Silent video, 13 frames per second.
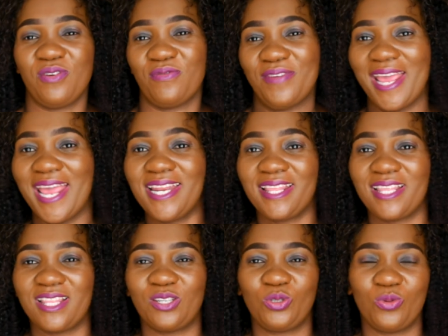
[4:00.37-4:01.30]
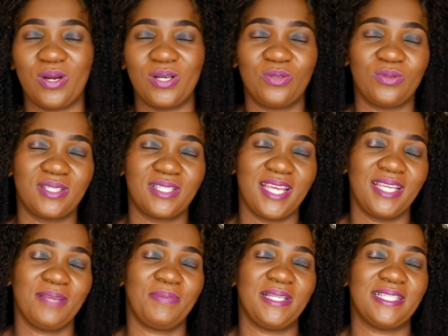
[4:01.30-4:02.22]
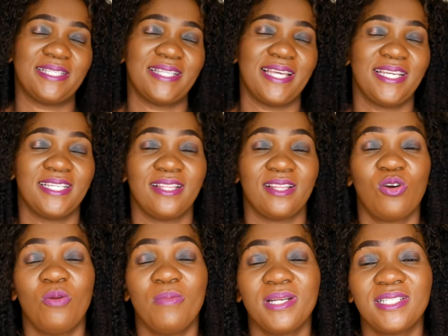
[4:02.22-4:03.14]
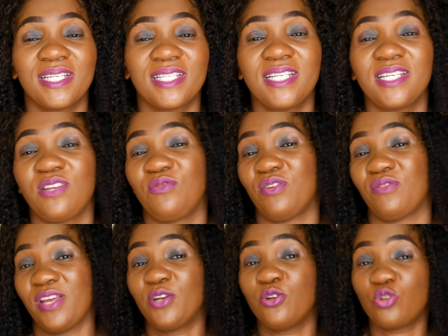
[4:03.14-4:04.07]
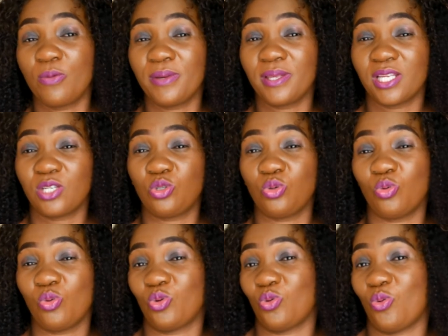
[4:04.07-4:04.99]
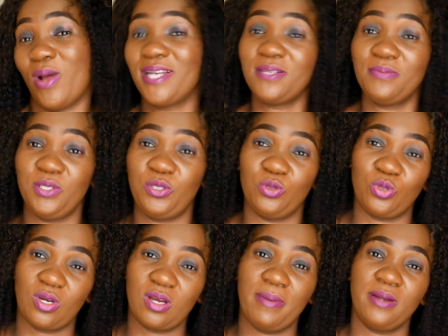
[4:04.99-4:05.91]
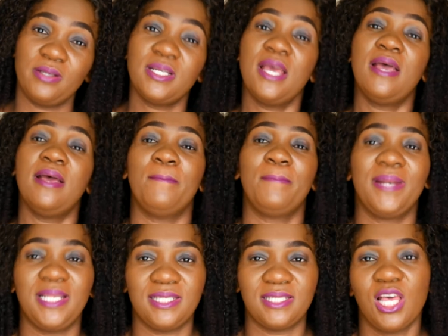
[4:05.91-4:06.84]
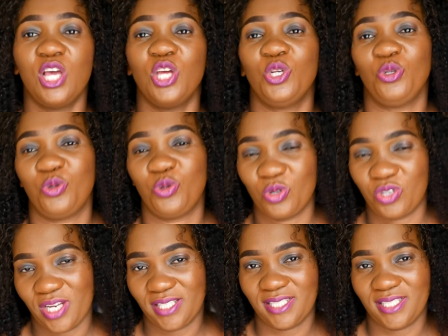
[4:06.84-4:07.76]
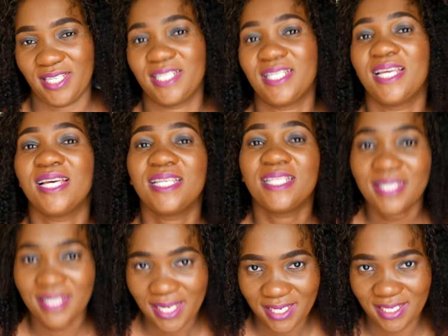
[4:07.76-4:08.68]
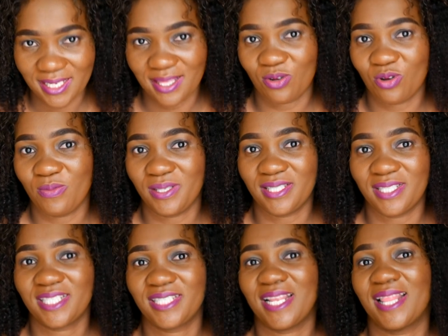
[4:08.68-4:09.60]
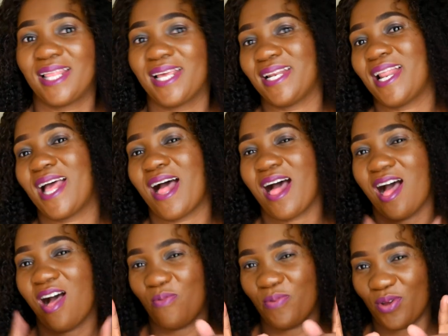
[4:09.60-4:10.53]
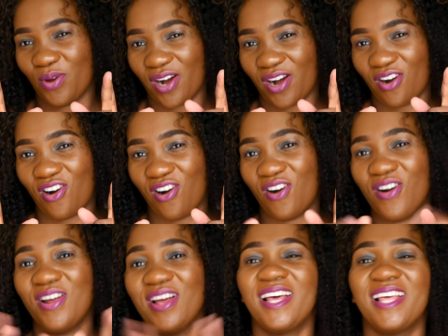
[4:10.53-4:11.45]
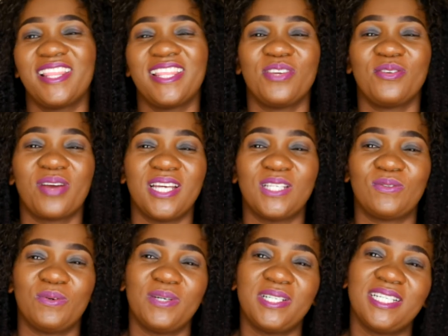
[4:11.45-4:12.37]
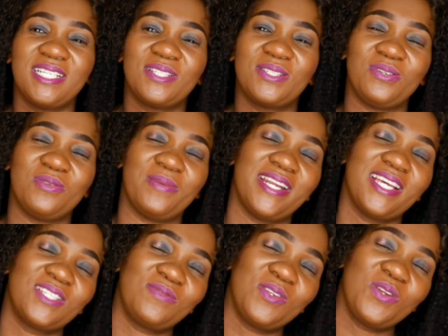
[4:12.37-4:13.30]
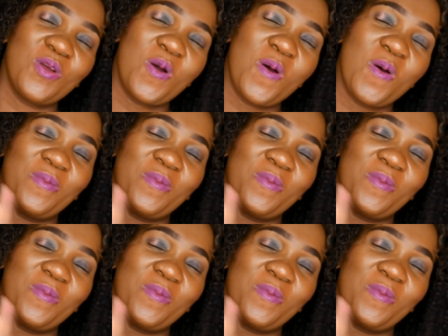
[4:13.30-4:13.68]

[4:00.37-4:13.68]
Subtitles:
you have anything that you want to say, please say it in the comment section. If you have any topic that you would want me to talk about, please do not hesitate. Say it in the comment section. Then I'll be your girl. Thank you guys for watching. See you in my next video.